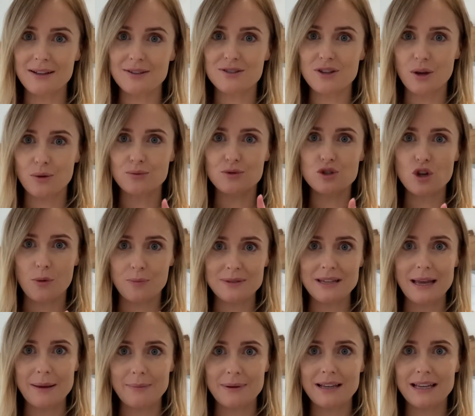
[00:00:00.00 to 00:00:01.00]
So top
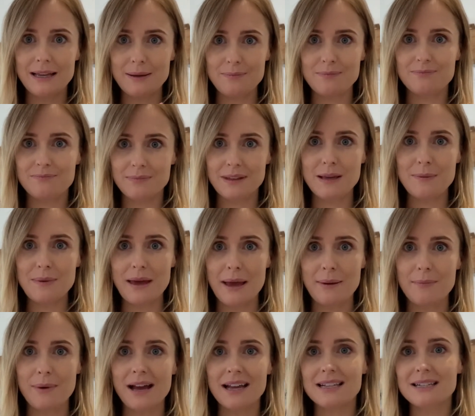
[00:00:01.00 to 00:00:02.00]
tip, keep that
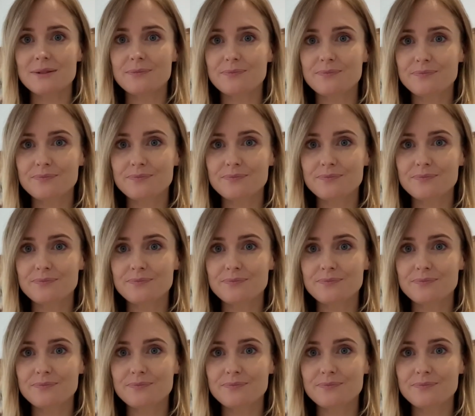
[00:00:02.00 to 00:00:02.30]
in mind.